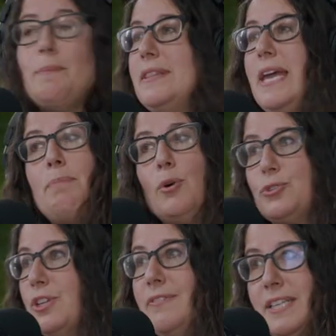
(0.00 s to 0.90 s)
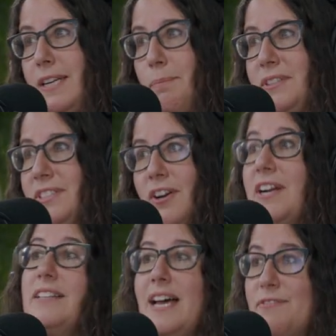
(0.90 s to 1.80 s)
I mean they both should have ended up on
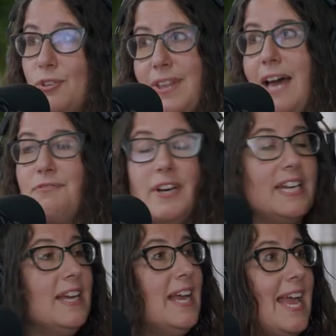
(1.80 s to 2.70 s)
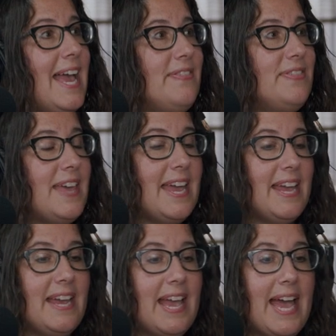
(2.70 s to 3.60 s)
Saturday Night Live. They're that funny, and
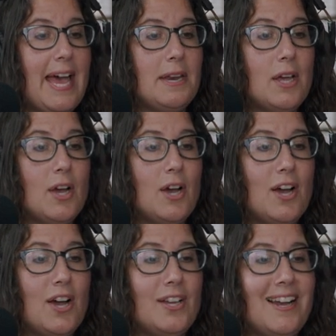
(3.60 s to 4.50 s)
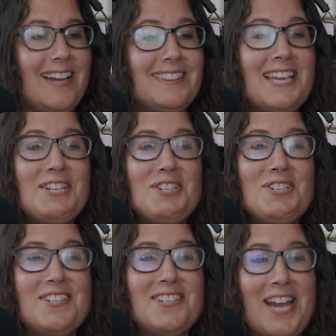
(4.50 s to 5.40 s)
they had, I think
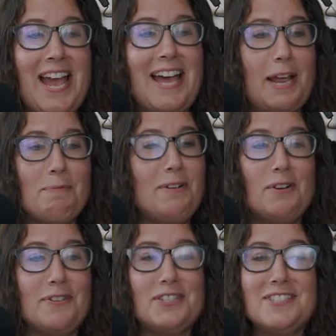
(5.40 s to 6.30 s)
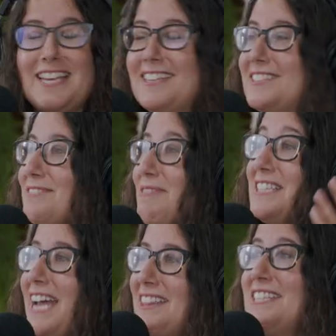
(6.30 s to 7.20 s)
Chad, I, don't know if I should say this, but
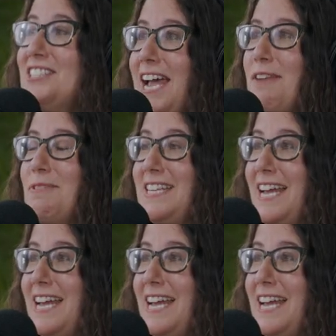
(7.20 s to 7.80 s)
I think Chad was an